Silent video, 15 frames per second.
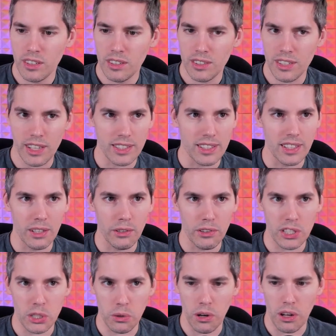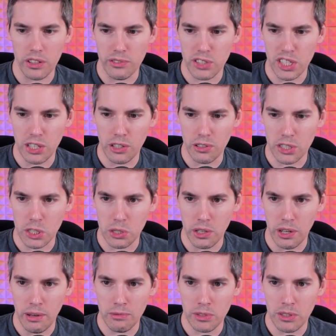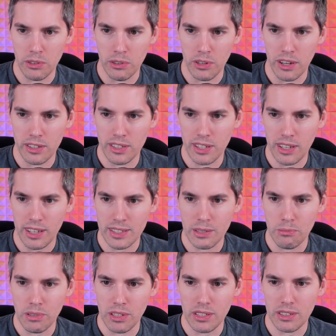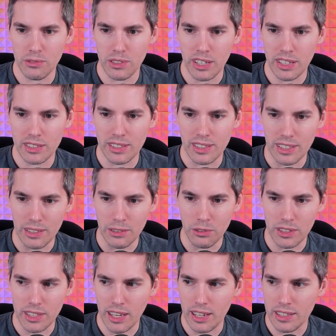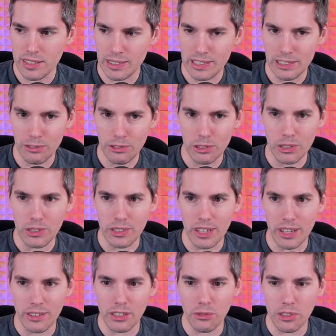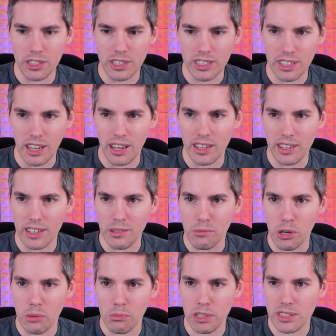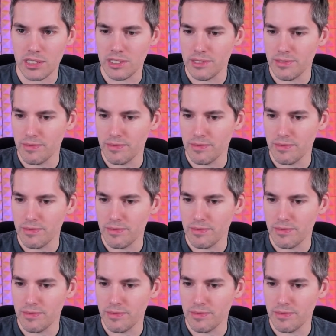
So I had to deal with this Herald of Secret Streams. There was, I had to be, we had to deal with that. Or anyone could die at any moment.